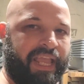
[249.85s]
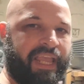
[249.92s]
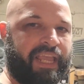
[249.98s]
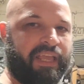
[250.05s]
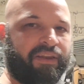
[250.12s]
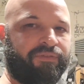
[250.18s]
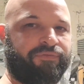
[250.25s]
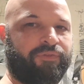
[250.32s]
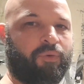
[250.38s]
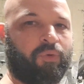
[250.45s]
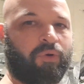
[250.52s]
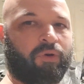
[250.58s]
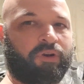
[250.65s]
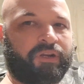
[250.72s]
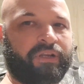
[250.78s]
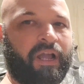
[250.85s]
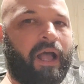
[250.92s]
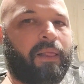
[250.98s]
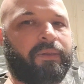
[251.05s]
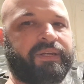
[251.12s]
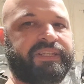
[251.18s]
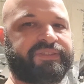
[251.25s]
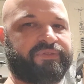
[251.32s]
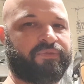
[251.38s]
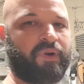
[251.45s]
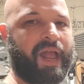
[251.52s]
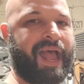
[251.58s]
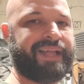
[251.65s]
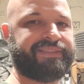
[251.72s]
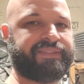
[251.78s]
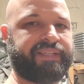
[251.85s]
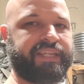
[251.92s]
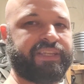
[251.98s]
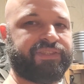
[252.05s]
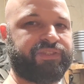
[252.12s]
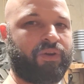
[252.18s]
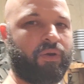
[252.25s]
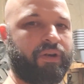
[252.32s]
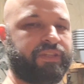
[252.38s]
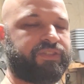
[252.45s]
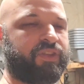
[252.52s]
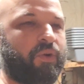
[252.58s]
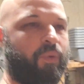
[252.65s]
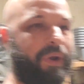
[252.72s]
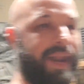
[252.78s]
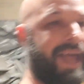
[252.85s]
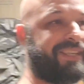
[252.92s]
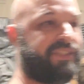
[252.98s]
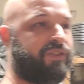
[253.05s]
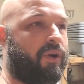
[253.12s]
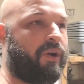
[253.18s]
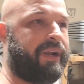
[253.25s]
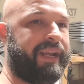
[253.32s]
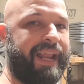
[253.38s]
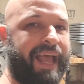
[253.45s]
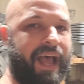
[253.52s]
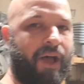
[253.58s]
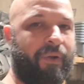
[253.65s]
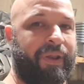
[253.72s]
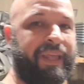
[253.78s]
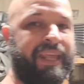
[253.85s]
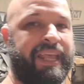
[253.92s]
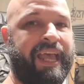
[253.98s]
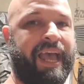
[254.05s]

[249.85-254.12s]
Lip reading: and for colonies of rats to get started. So when I started out,